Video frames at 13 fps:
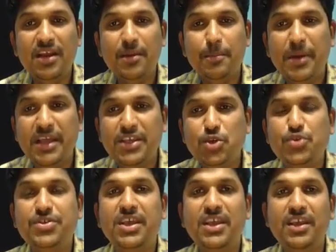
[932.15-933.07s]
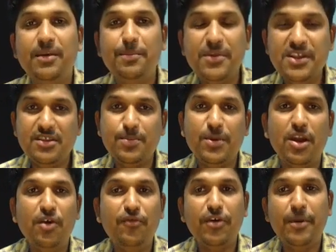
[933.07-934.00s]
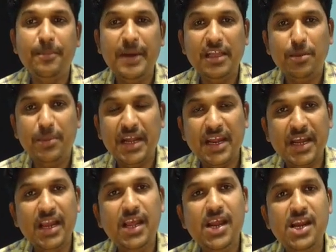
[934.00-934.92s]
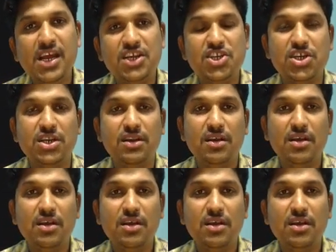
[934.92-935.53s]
by using principle of mathematical induction.